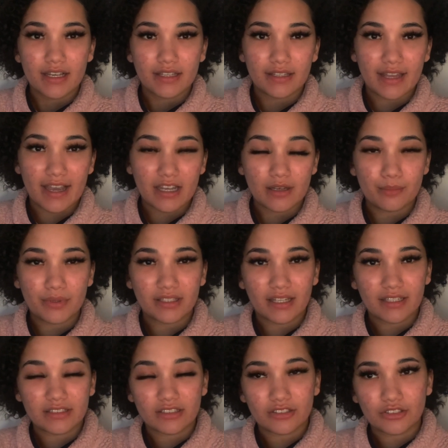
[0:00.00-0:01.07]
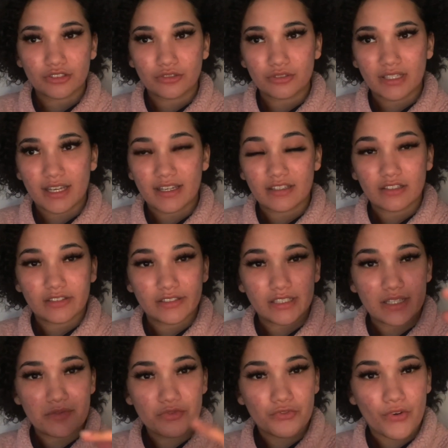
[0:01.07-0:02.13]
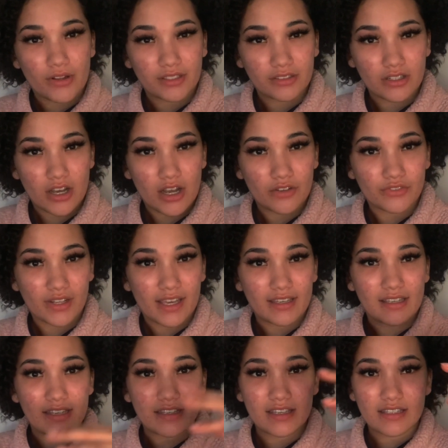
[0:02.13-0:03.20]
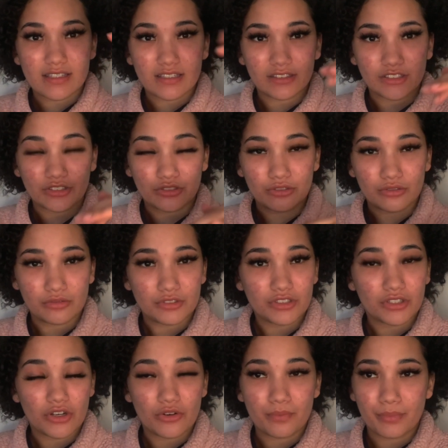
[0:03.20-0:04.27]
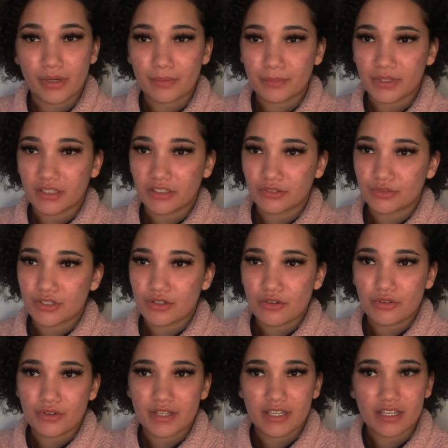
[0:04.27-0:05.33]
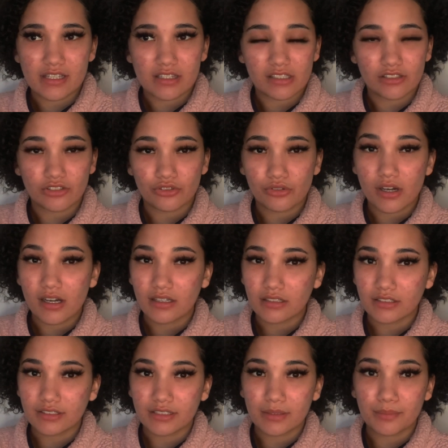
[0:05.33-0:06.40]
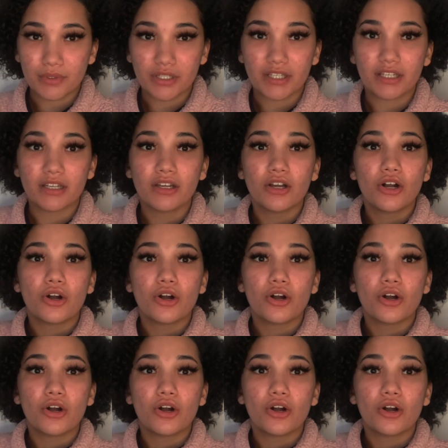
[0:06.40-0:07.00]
That could be like the little like leaves falling off, like it gets a little, you know, bumpy in the road, it gets a little ugly, but